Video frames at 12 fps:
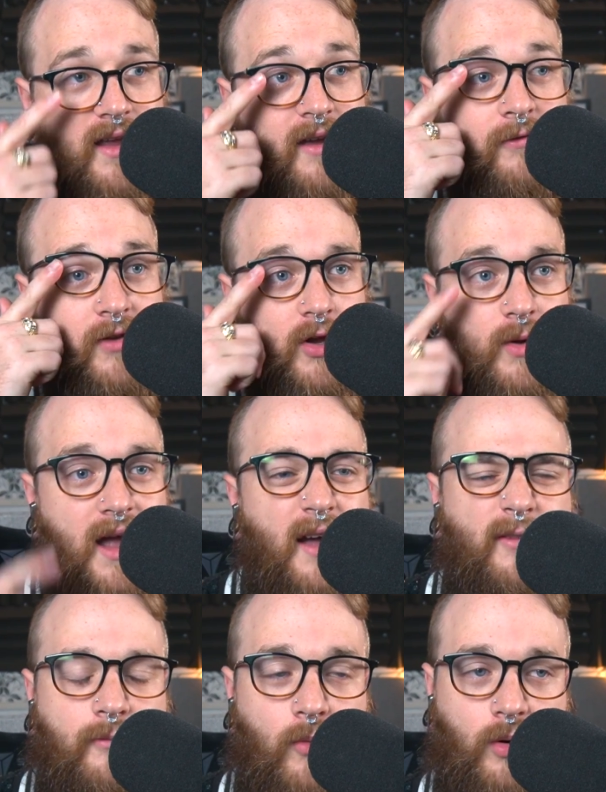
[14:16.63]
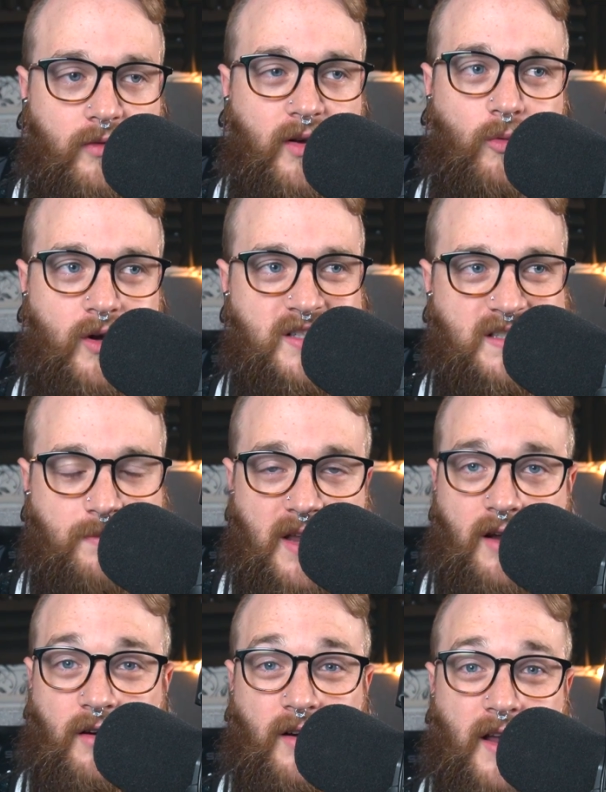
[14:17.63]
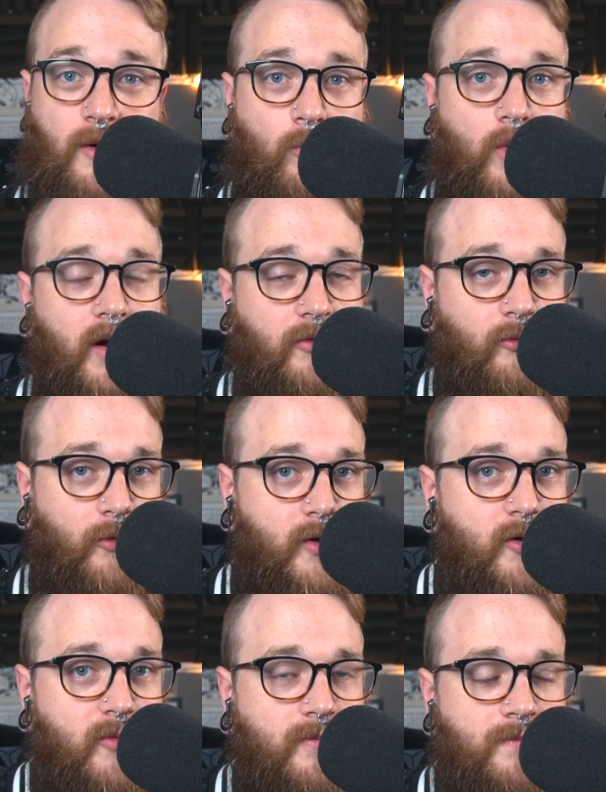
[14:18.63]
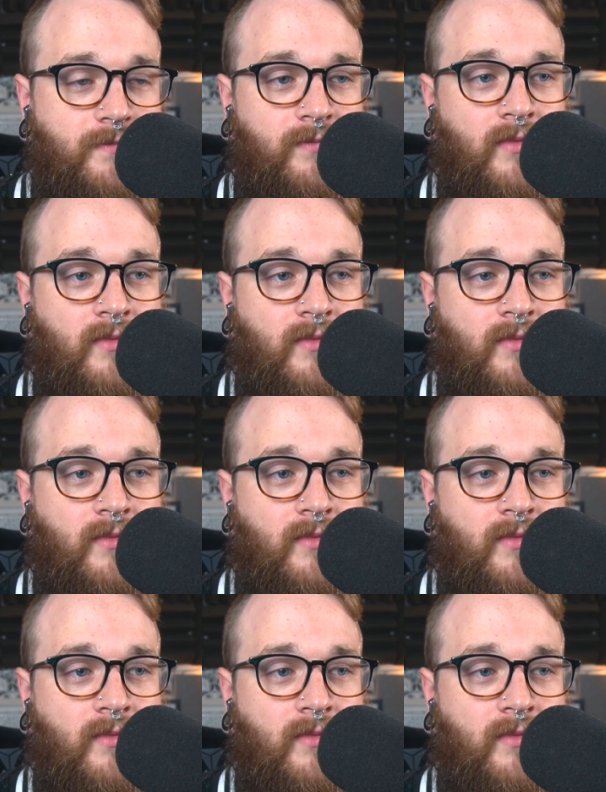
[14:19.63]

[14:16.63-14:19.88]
If you have more than one speaker in one room,